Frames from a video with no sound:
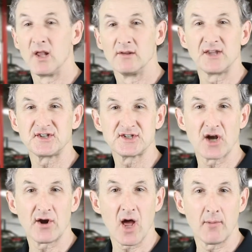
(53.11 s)
Let's
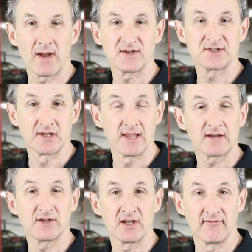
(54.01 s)
start out by
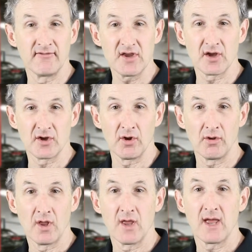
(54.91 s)
selecting a
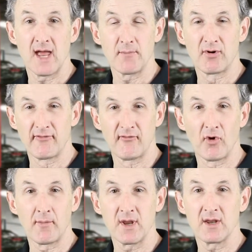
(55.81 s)
vehicle and
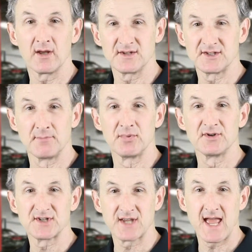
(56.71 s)
performing a simple
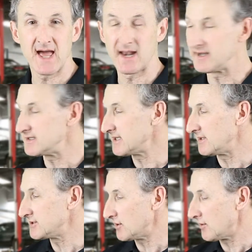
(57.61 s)
scan on a
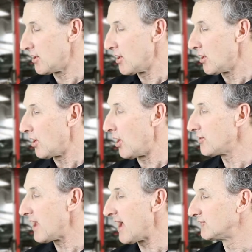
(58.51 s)
sensor. All
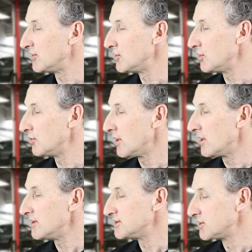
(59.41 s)
you have to do
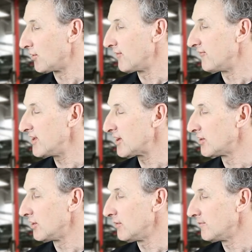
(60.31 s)
is go to
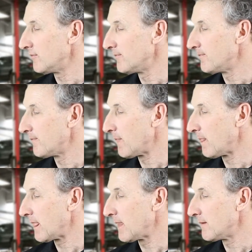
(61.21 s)
Vehicle,
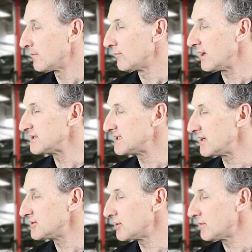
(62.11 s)
press
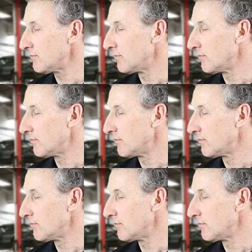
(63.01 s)
Enter.